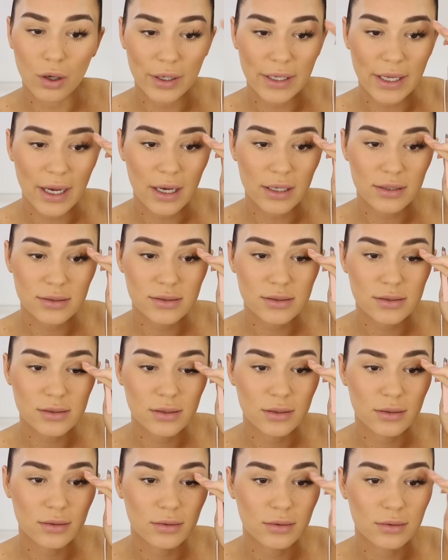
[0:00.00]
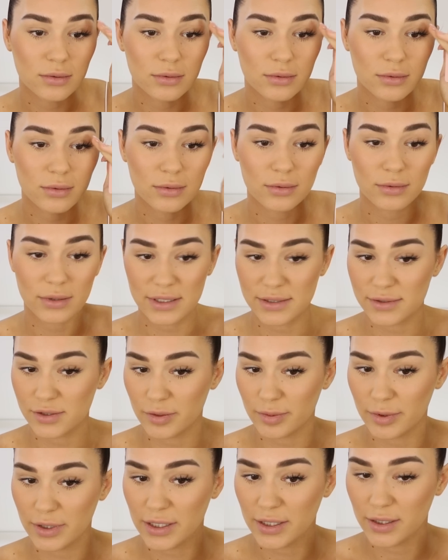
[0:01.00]
Oh yes, they're so
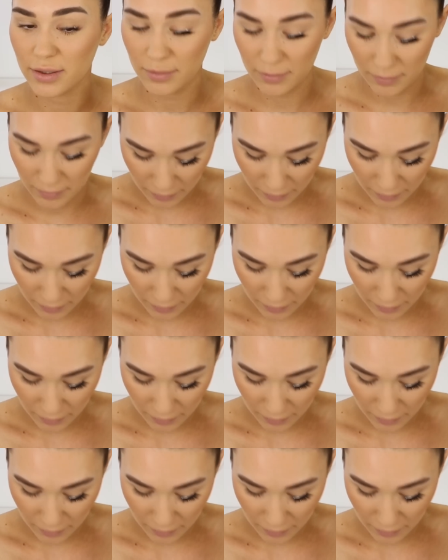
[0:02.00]
pretty.